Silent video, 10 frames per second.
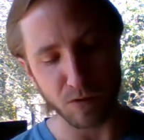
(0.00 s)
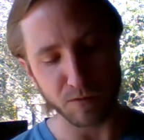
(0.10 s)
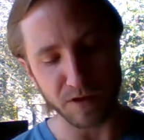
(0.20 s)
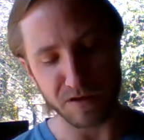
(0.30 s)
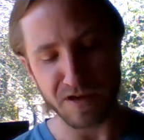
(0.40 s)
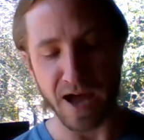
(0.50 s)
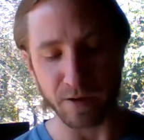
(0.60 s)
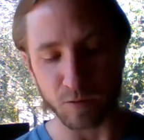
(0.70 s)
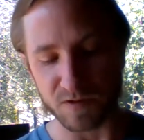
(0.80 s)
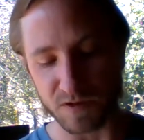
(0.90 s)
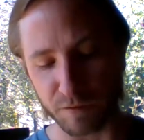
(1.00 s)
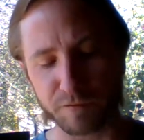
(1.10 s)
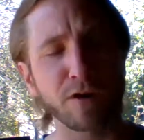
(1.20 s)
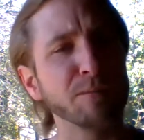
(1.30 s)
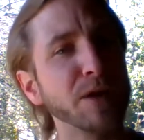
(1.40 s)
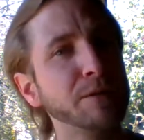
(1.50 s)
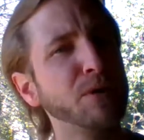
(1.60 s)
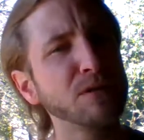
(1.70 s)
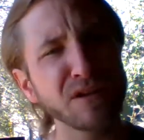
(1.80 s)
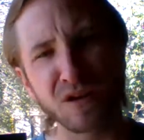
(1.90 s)
own inadequacy from a
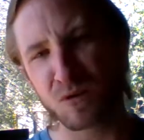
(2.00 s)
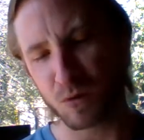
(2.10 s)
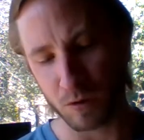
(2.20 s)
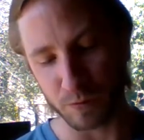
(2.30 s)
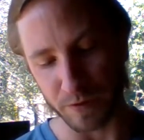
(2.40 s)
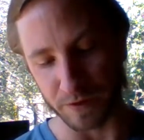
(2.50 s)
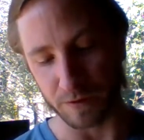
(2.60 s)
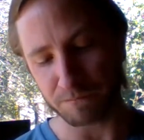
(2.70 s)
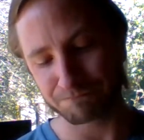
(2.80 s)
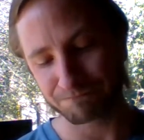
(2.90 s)
political career,